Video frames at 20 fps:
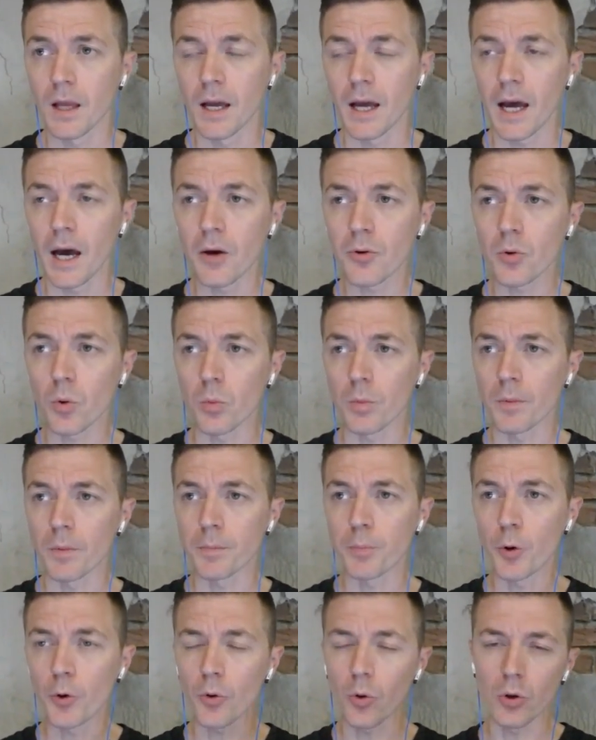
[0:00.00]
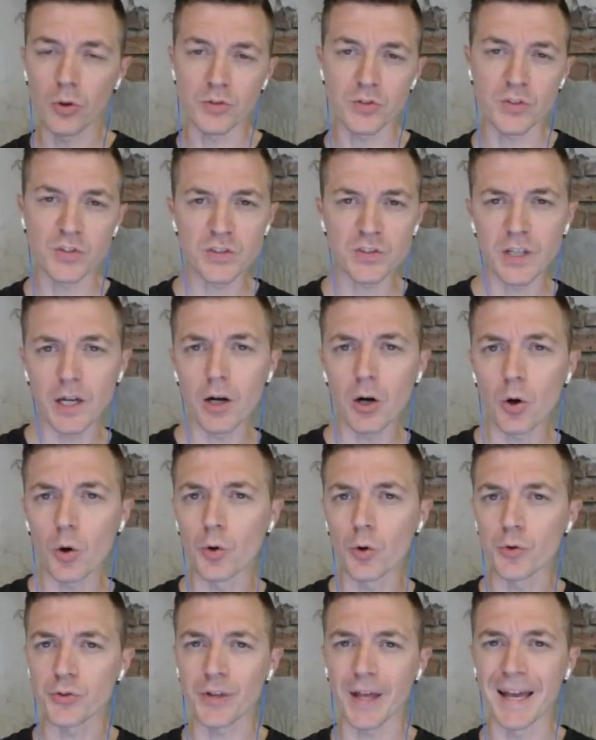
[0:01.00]
to put on
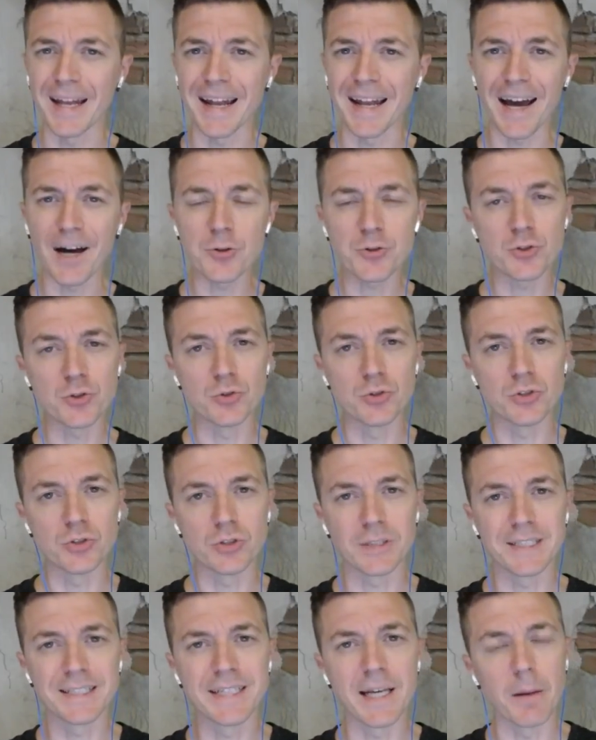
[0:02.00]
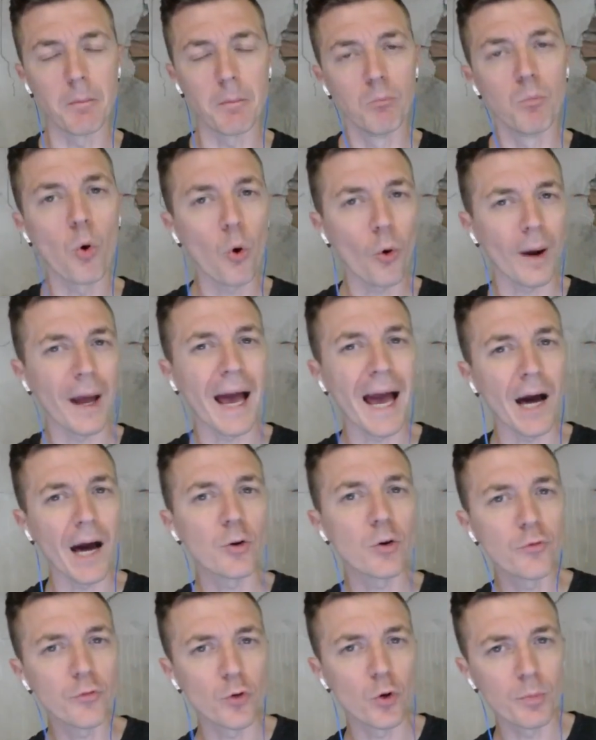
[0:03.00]
sales and how to get more out
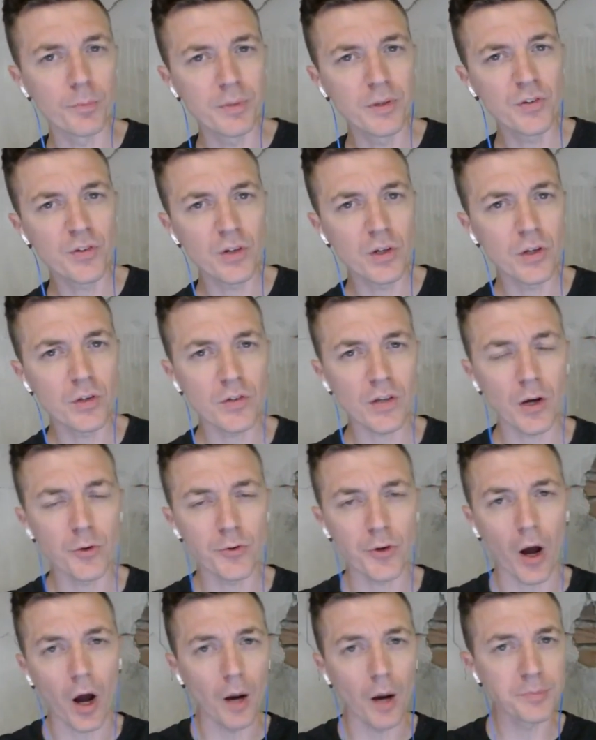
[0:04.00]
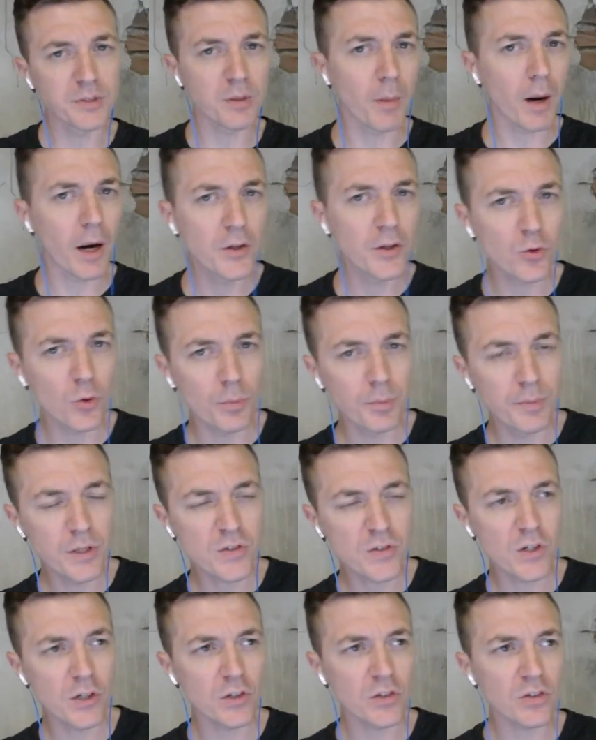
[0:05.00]
of your business, how to optimize your
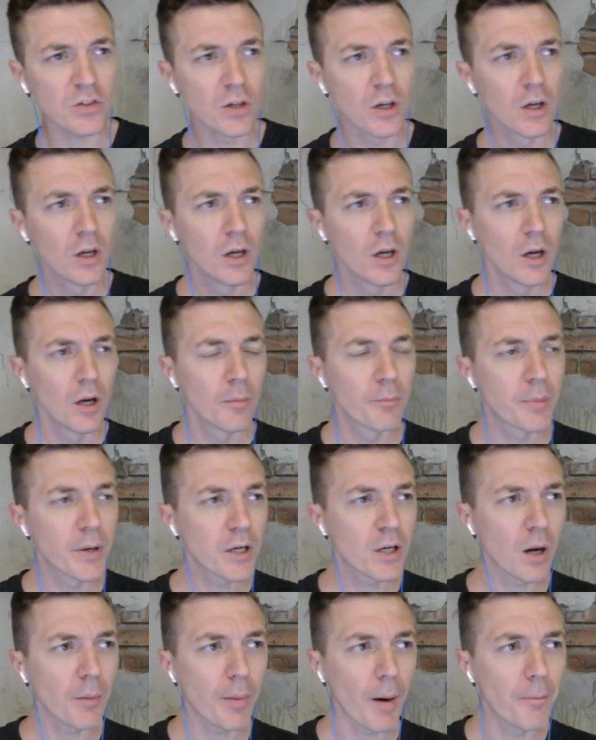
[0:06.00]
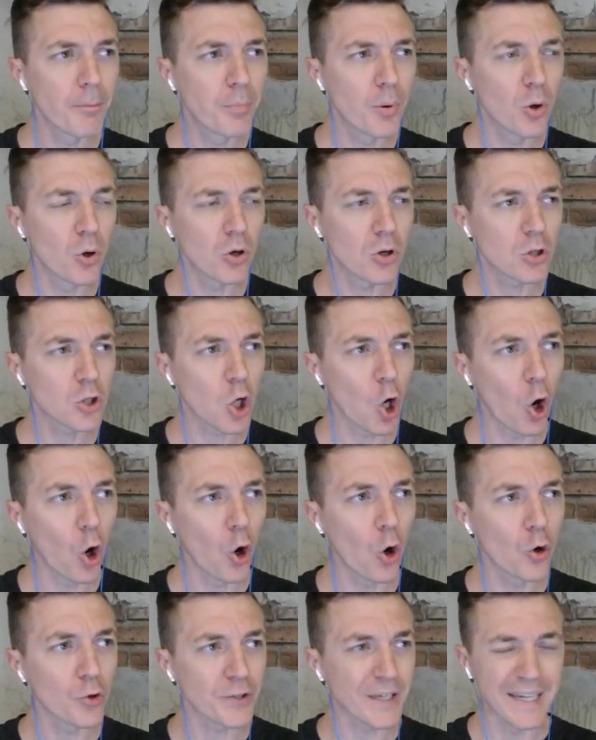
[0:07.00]
business, pick up a book
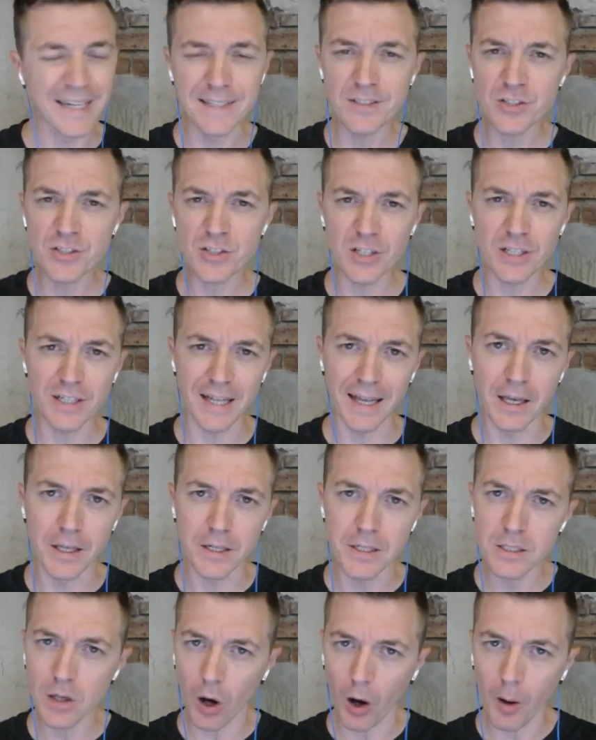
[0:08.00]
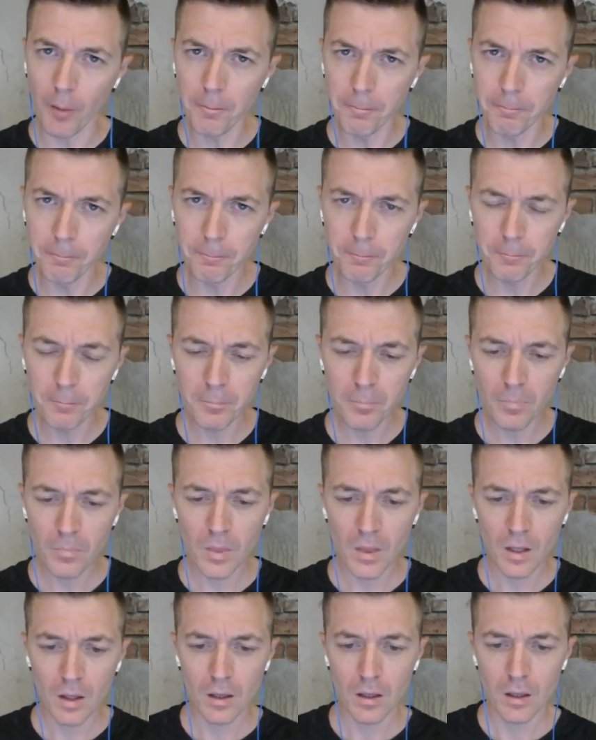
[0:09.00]
called Instant Income.
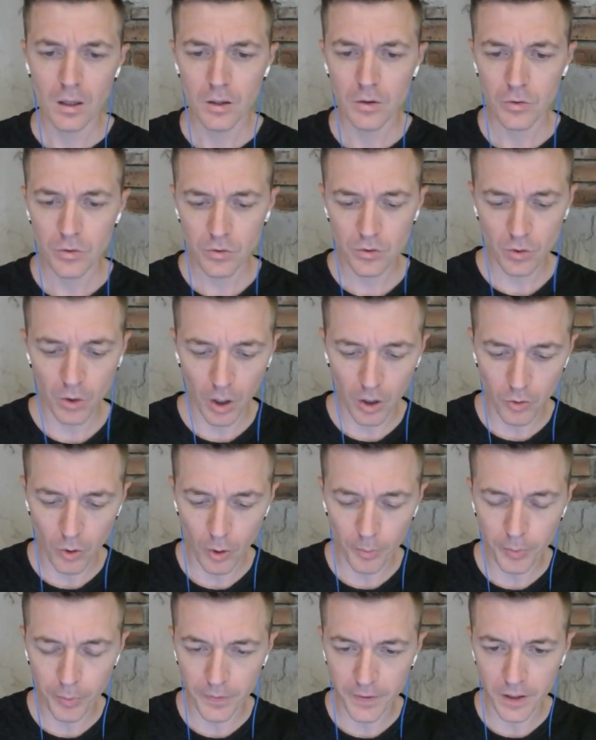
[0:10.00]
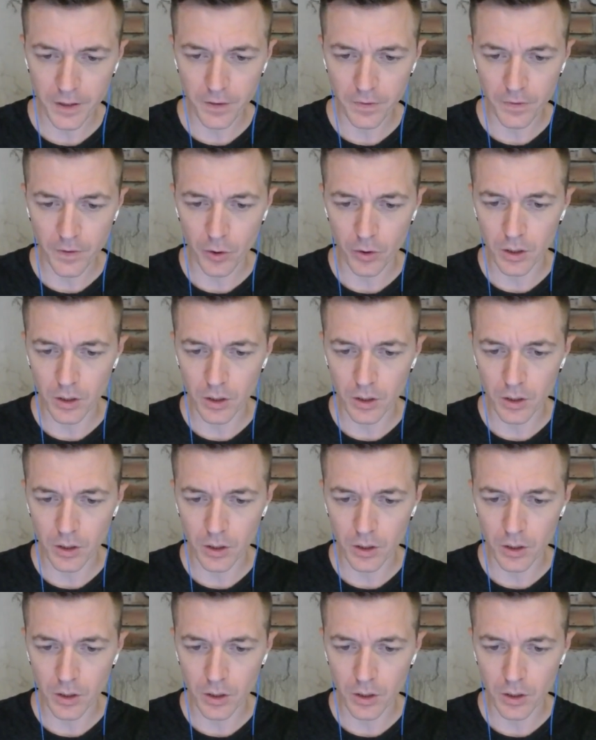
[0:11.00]
So I'll put that in there.